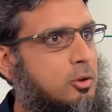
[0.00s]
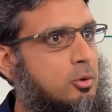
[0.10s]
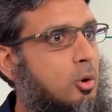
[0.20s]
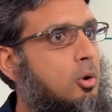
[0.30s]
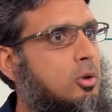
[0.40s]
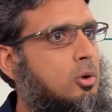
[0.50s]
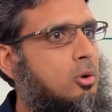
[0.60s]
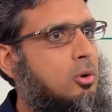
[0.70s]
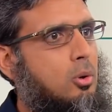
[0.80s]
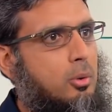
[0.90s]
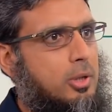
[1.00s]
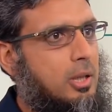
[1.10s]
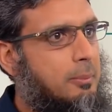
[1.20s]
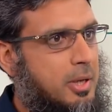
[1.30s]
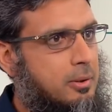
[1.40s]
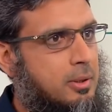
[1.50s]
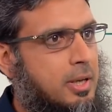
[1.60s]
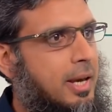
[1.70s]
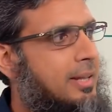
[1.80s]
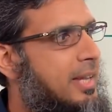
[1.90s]
you don't go over the limit.
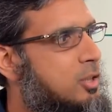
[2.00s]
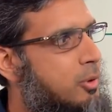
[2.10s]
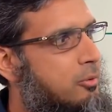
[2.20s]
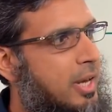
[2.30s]
And that's where we